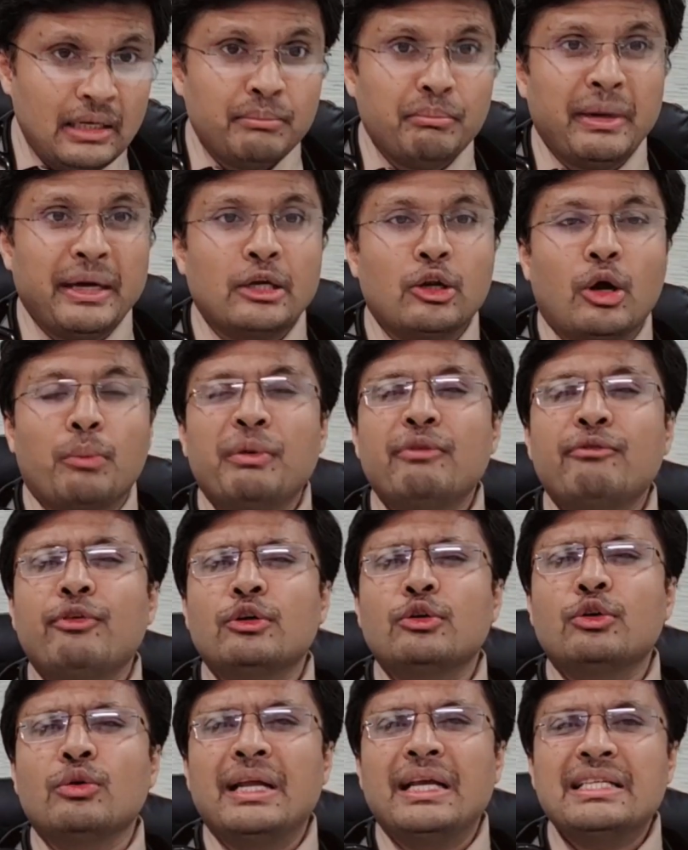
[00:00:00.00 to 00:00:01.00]
My topic for
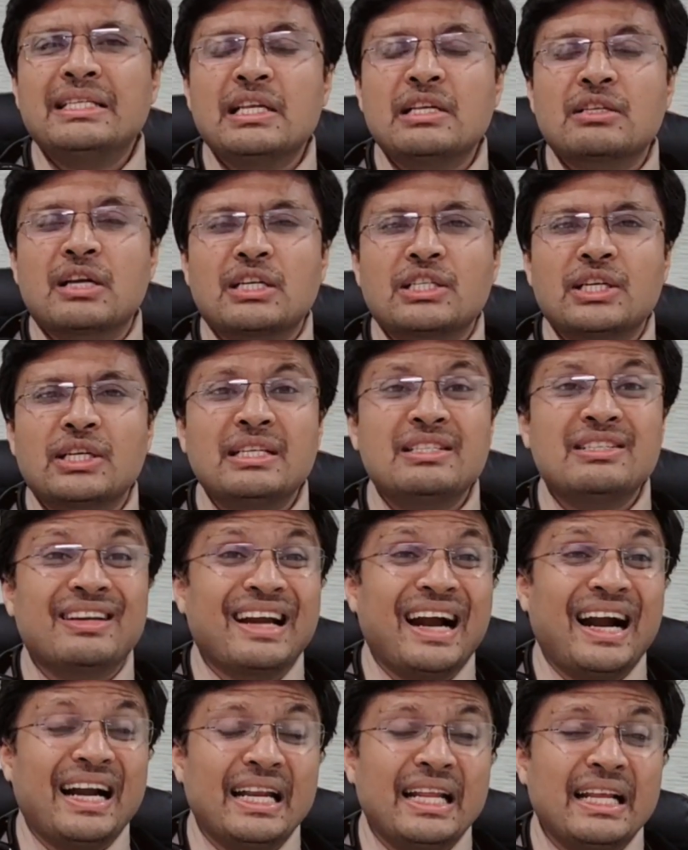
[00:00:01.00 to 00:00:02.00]
today's discussion is
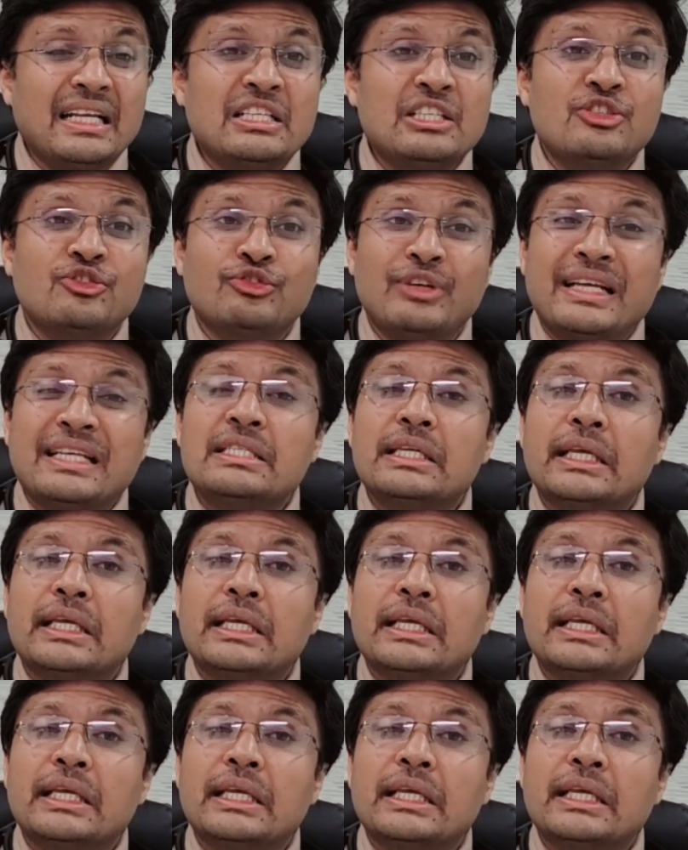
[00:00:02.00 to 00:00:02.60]
regarding stress